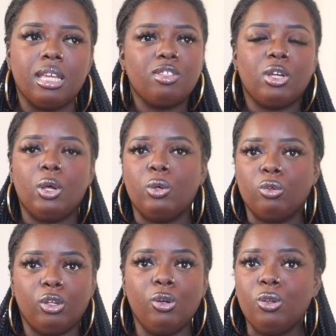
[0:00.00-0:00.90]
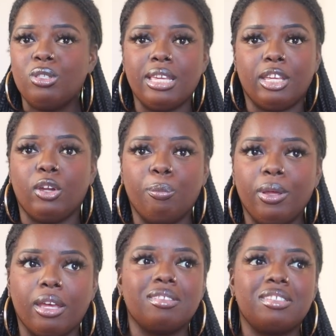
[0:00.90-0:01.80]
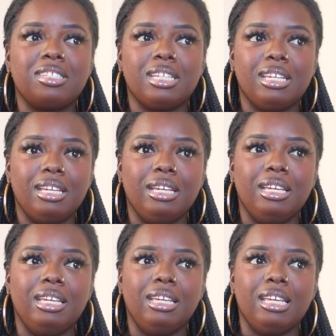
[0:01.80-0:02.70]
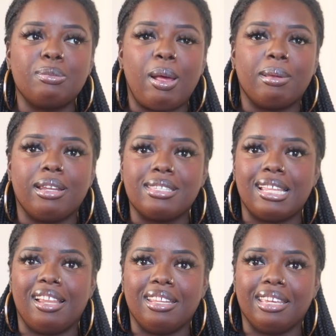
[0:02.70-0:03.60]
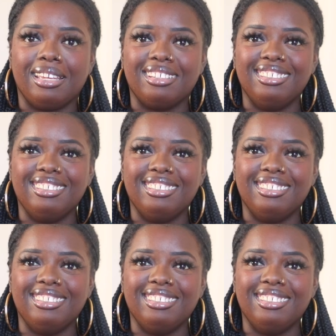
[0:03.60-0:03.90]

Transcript: So you take your pick. She is probably gonna sell it again.